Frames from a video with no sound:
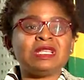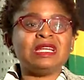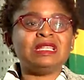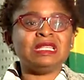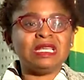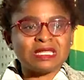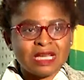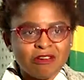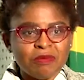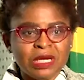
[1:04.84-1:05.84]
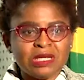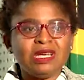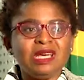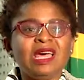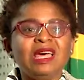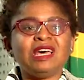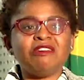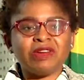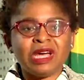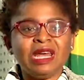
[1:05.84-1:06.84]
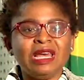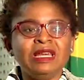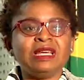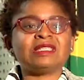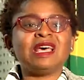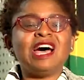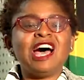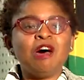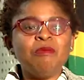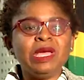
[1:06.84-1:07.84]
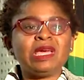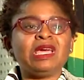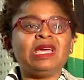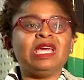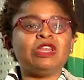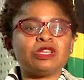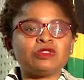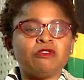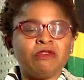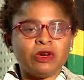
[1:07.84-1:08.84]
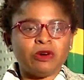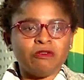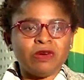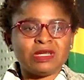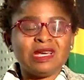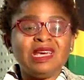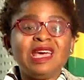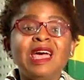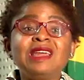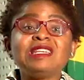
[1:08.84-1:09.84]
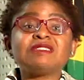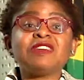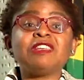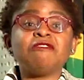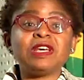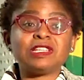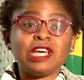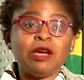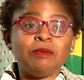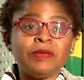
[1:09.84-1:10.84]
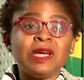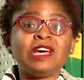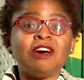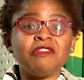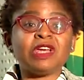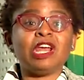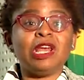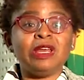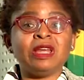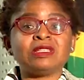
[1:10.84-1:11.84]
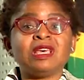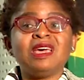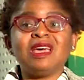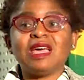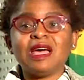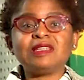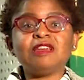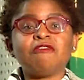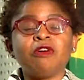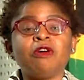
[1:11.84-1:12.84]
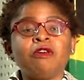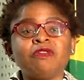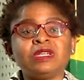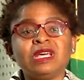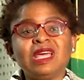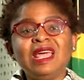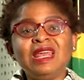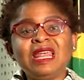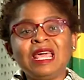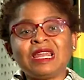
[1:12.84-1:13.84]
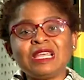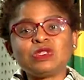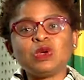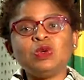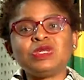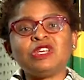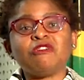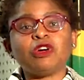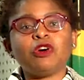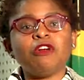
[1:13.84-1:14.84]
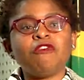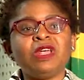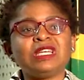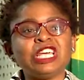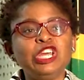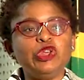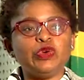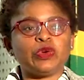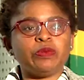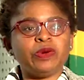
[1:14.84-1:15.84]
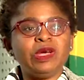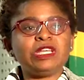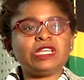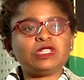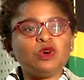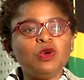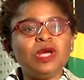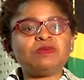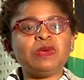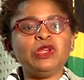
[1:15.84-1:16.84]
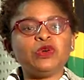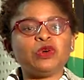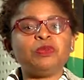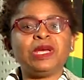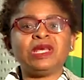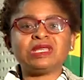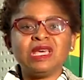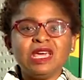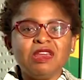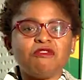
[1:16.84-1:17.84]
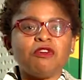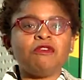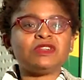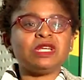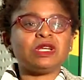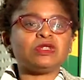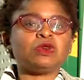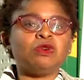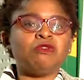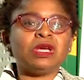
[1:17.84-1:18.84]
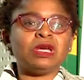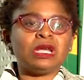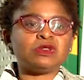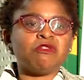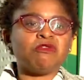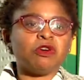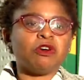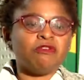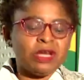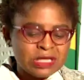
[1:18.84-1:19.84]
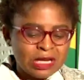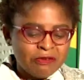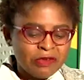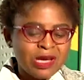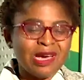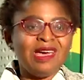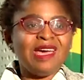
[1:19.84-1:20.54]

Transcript: that this government and the African leaders are making in resolving conflict. And it is for the first time that African leaders get involved in a resolution of a conflict in Europe it has always been Europeans involved in resolving, resolving conflicts in Africa.